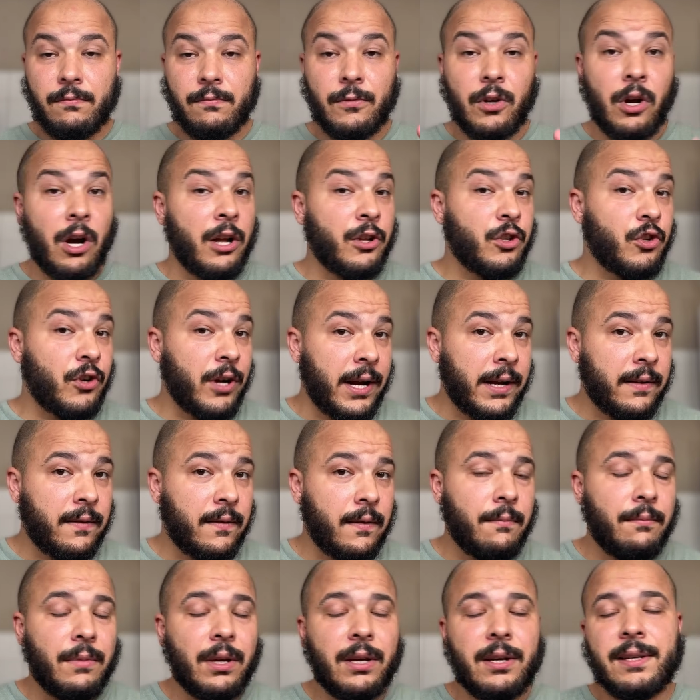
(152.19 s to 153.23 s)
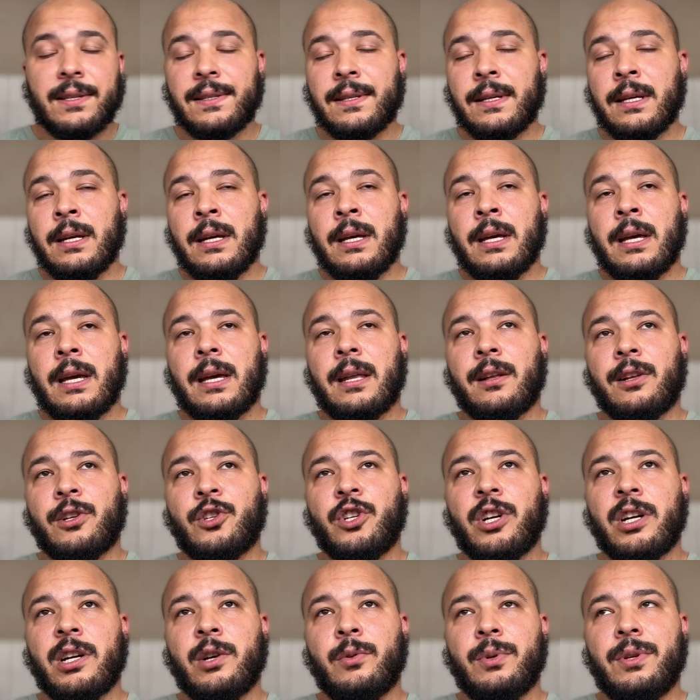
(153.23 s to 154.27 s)
contract, because in
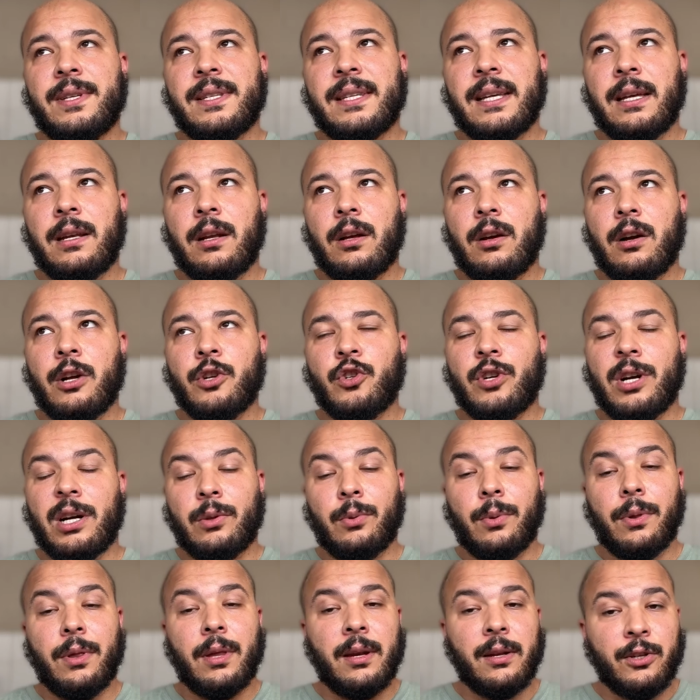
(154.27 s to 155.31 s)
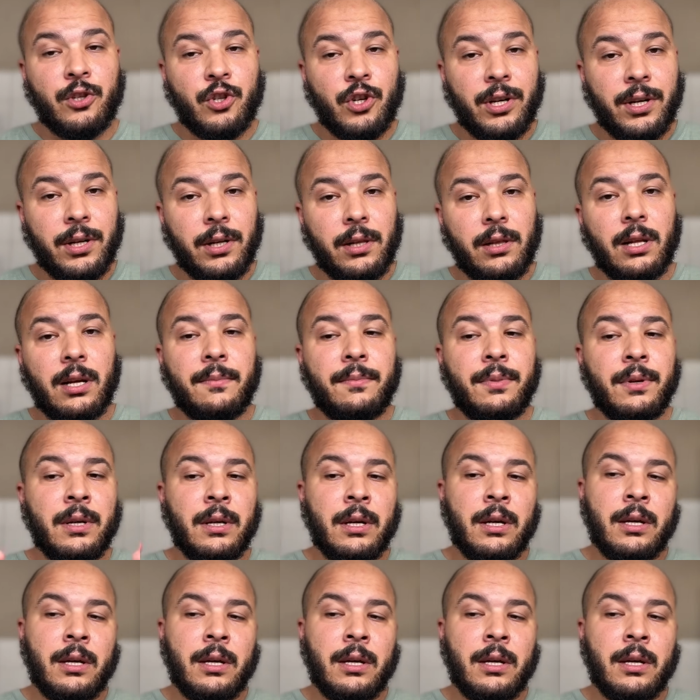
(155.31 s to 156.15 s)
Algeria, when you sign a contract with an Algerian club,